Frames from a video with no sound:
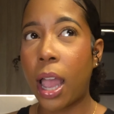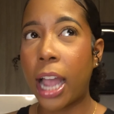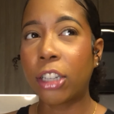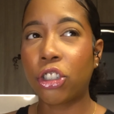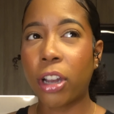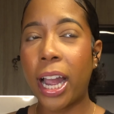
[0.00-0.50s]

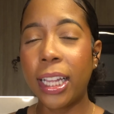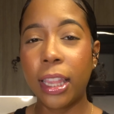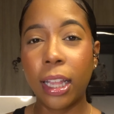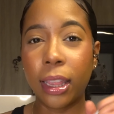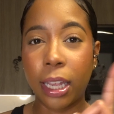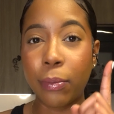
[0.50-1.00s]
I tried
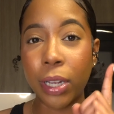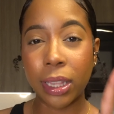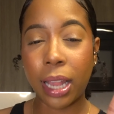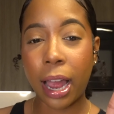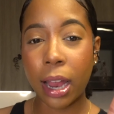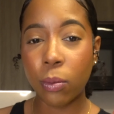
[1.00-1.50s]
the lemon
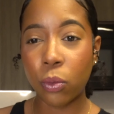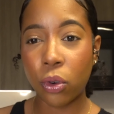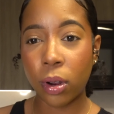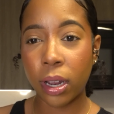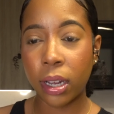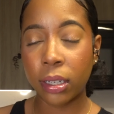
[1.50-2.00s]
lime
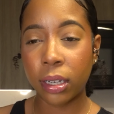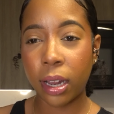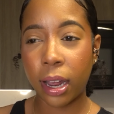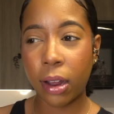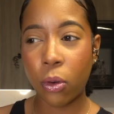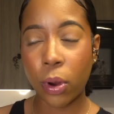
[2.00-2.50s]

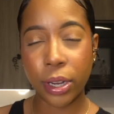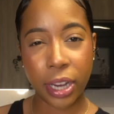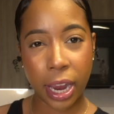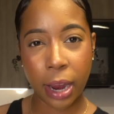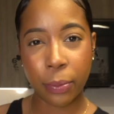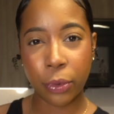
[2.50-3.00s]
one on
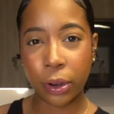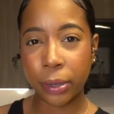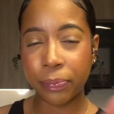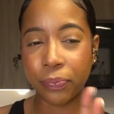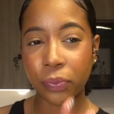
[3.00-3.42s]
camera.